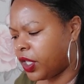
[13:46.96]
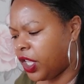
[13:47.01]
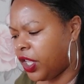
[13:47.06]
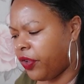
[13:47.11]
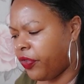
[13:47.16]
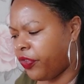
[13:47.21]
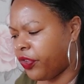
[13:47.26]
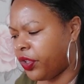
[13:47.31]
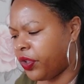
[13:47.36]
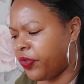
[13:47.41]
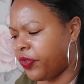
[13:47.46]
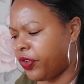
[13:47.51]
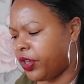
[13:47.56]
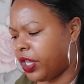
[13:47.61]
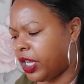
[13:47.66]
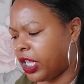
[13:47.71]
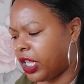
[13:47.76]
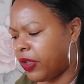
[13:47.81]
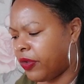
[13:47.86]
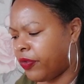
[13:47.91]
If you
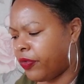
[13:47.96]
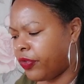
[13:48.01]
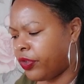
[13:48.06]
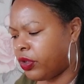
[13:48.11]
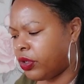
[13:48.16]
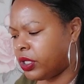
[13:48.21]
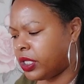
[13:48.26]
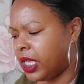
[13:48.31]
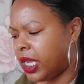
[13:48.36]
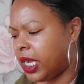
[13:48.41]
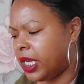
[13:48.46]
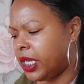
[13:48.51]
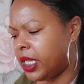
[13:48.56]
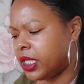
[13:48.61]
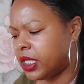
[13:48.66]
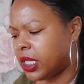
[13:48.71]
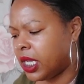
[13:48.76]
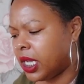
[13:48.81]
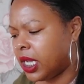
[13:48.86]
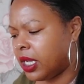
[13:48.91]
feel confused at
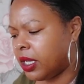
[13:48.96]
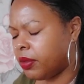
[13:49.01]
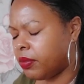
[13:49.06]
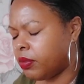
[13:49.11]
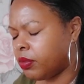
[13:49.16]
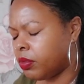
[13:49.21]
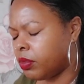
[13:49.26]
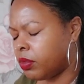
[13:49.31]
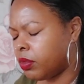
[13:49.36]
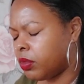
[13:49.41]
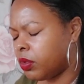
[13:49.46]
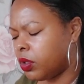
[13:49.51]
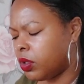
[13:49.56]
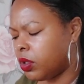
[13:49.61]
any time,